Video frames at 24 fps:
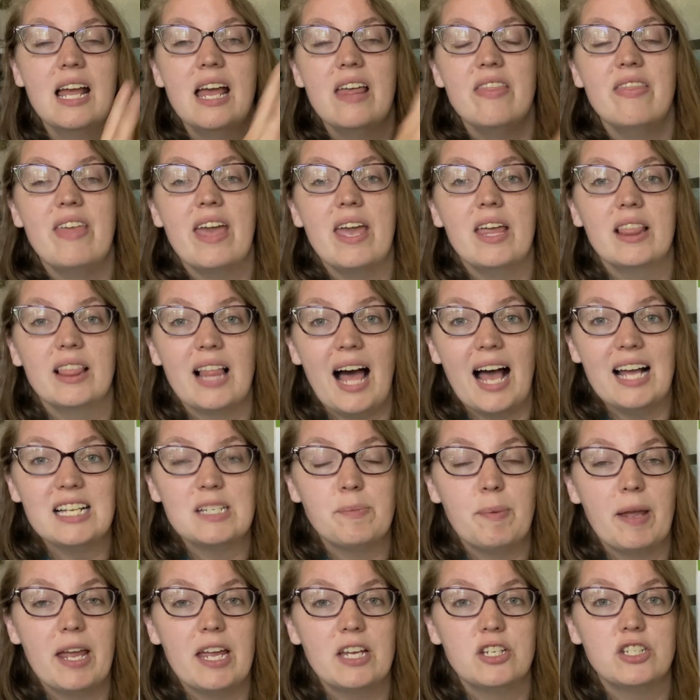The last
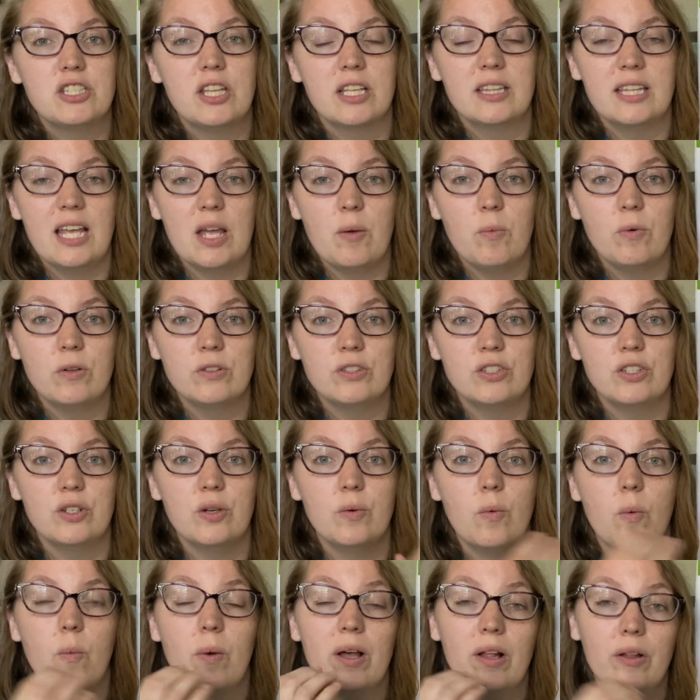page that they will
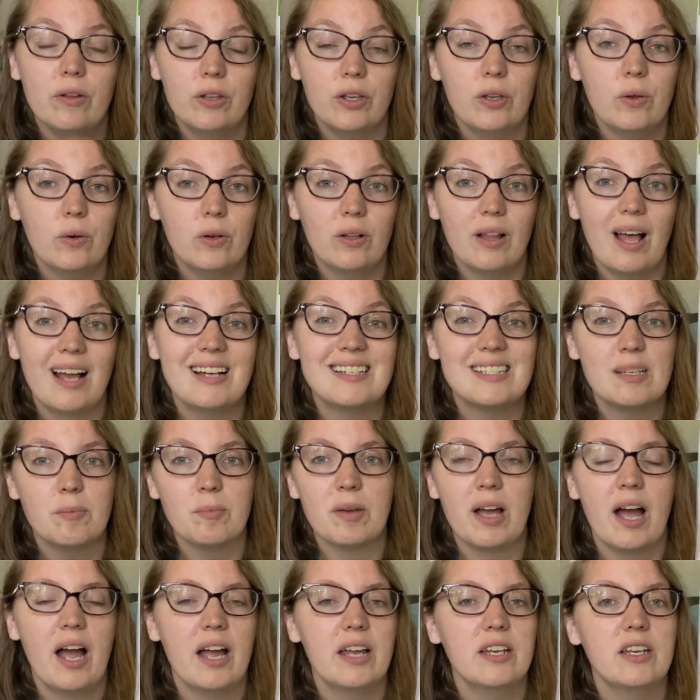do will utilize some
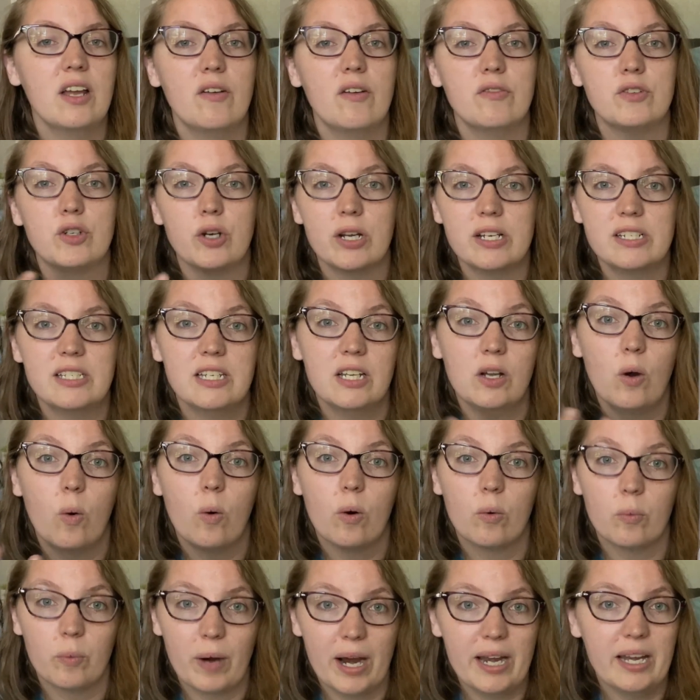kind of tracing
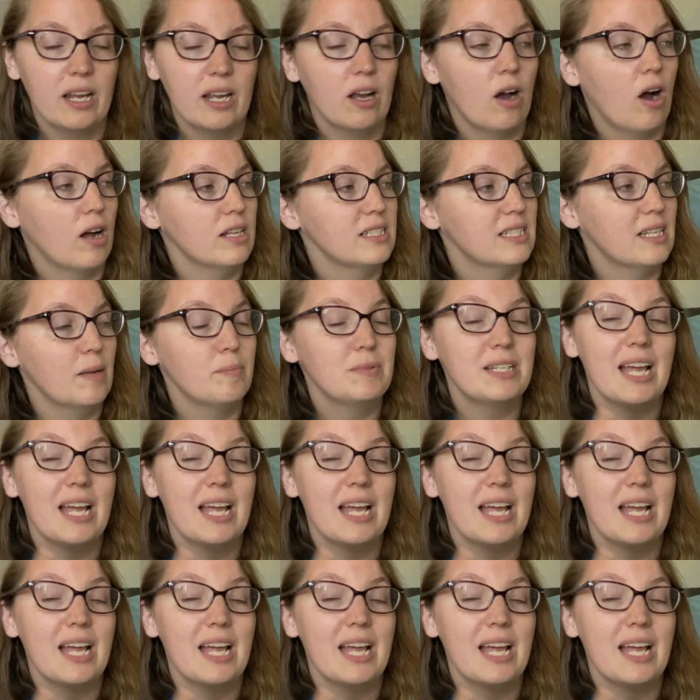or writing concept